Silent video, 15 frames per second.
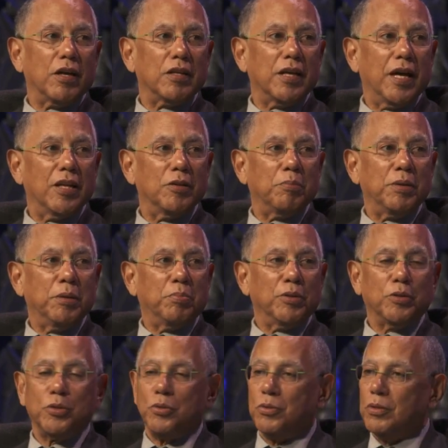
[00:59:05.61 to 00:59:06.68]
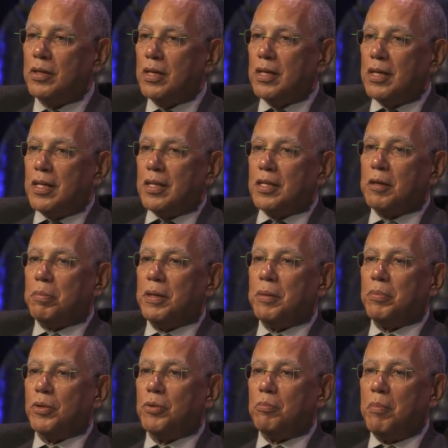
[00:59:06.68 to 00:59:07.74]
Right. And the people who, the
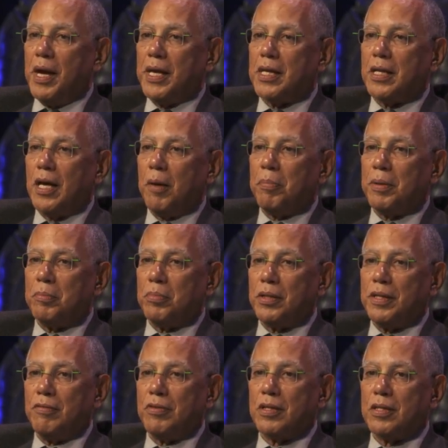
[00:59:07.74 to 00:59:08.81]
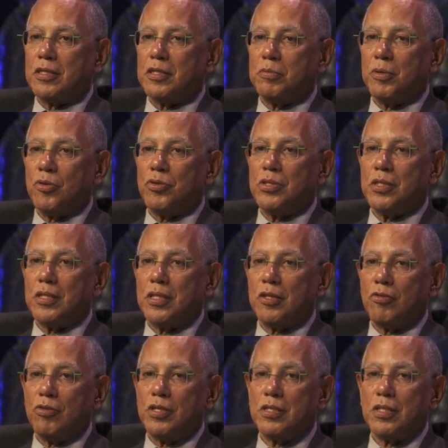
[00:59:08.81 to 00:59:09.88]
people who make it up and believe in conspiracy
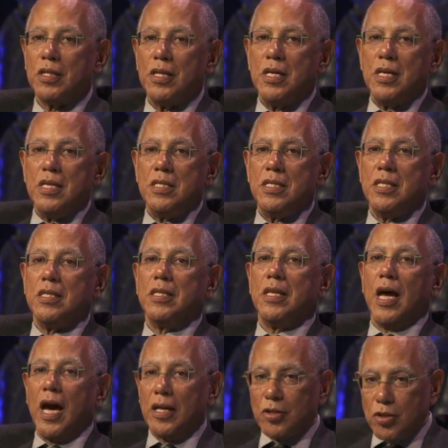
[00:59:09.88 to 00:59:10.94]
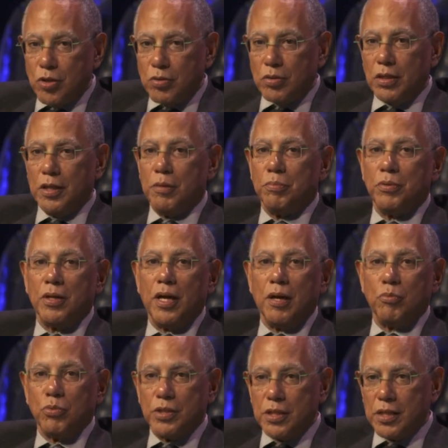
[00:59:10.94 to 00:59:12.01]
theories did not go to Libya,
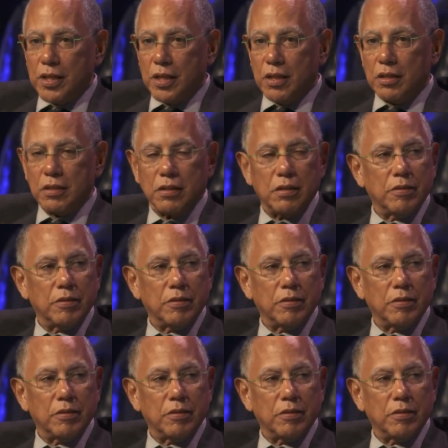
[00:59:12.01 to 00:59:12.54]
and we did.